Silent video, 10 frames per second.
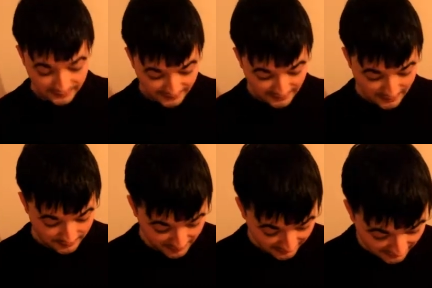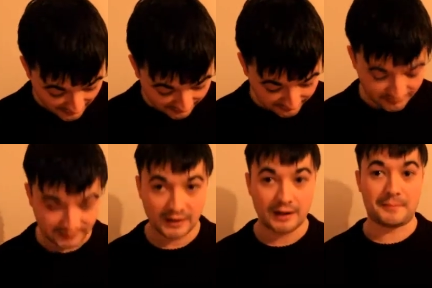Okay, now
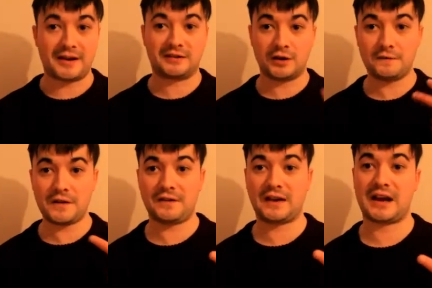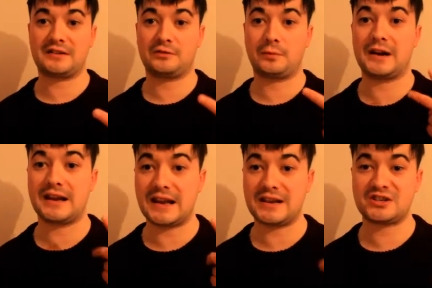characters. My two favourite characters were
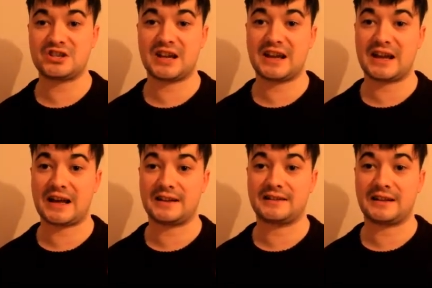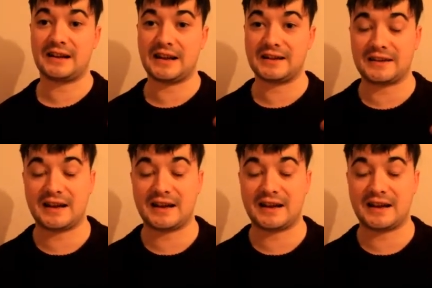Lin Shaye as Elise.